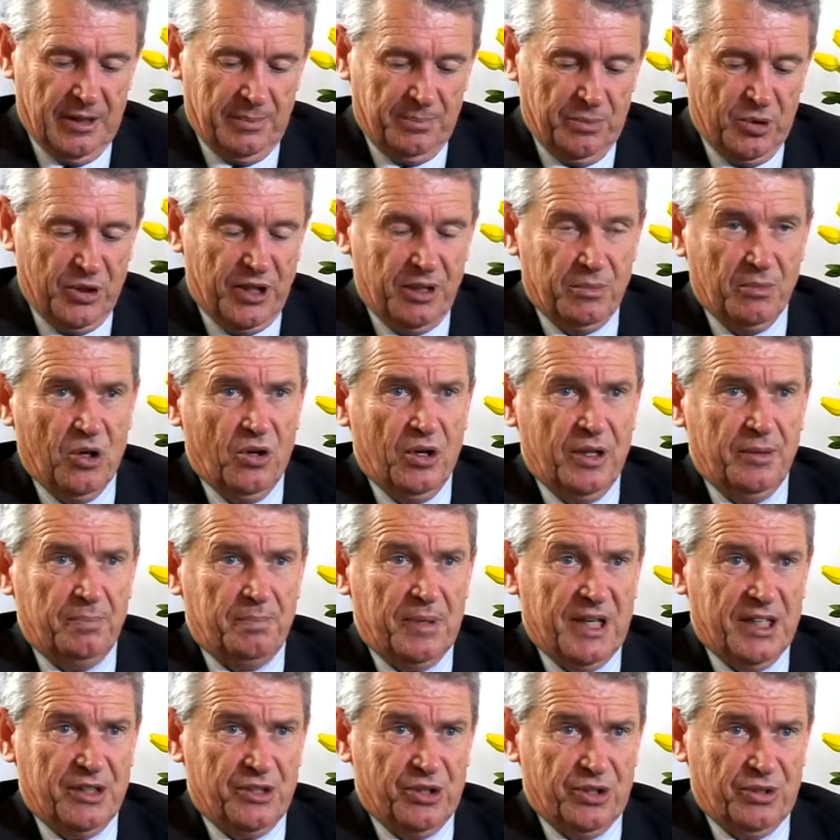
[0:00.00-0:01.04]
put in my
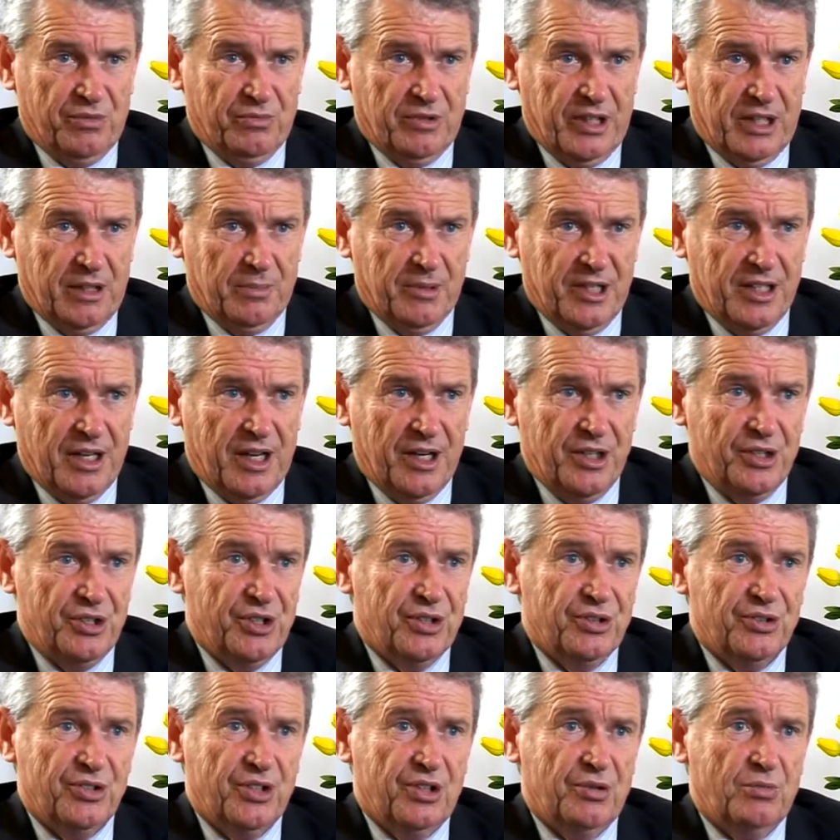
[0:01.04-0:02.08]
budget
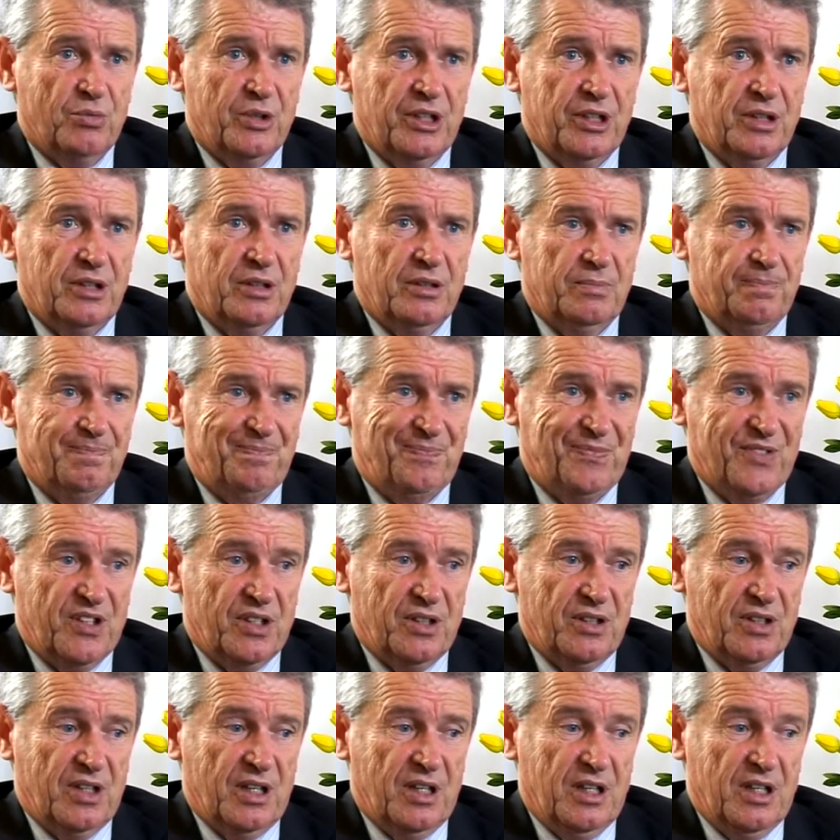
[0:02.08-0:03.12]
recommendations that we could
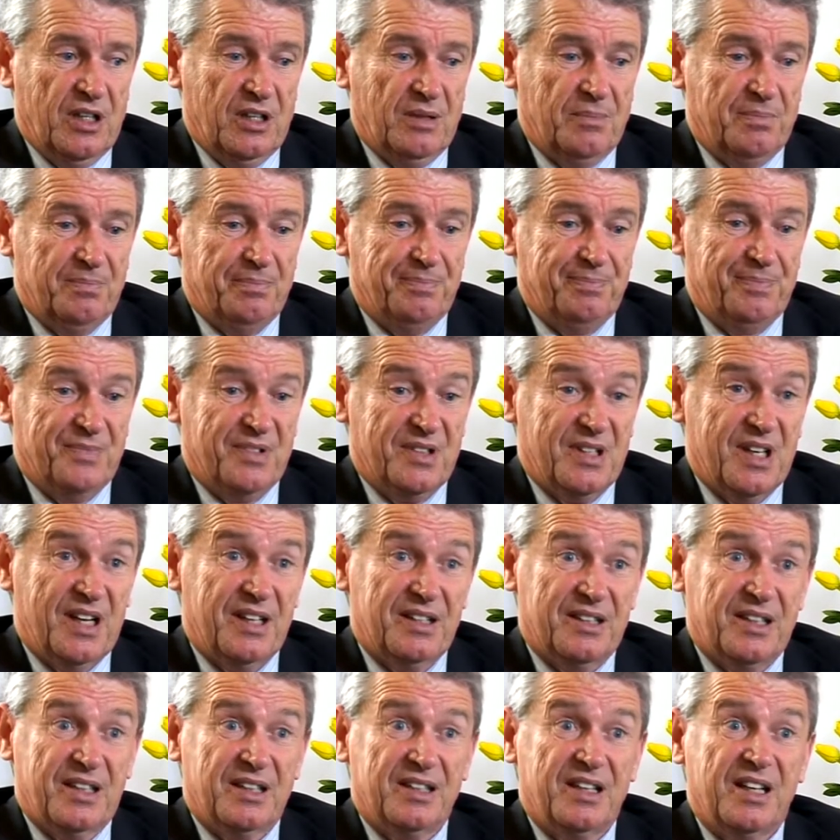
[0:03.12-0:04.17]
take
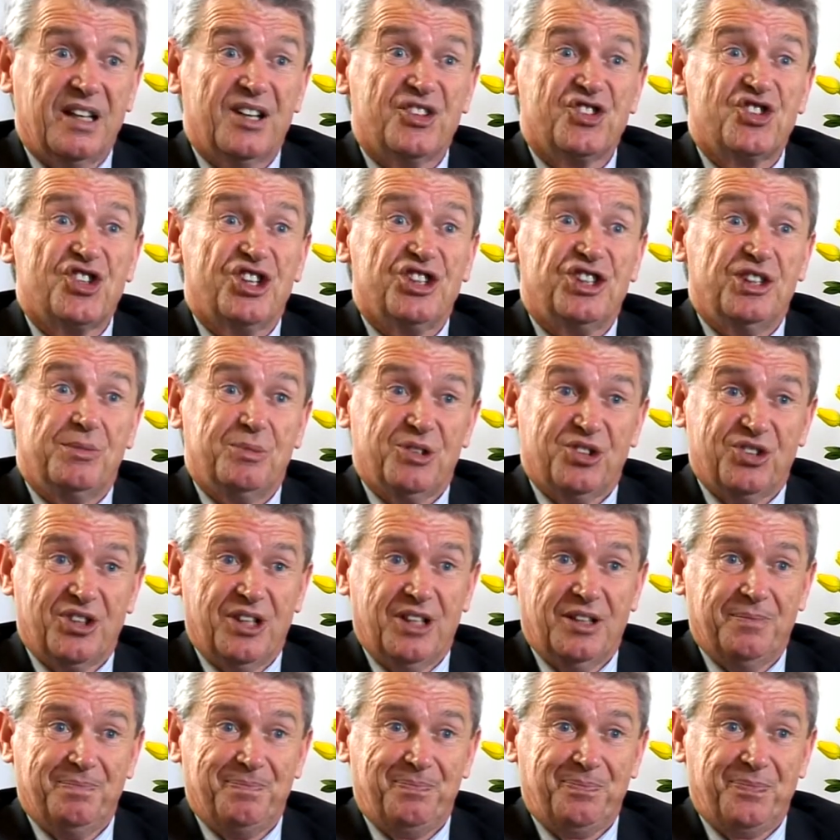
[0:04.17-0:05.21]
that down
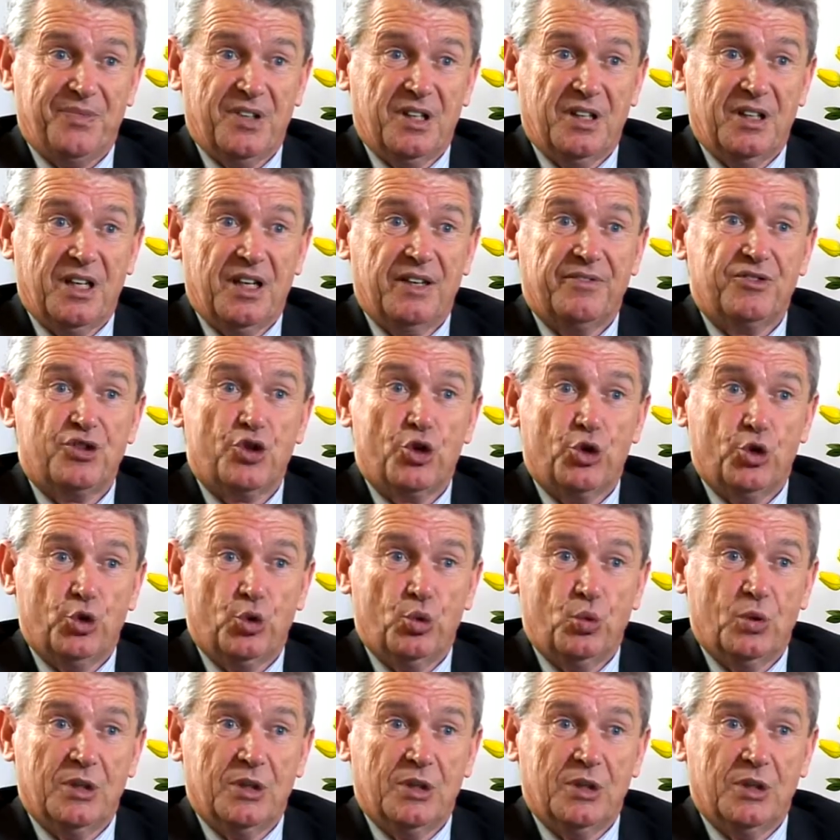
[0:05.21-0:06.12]
60% and have two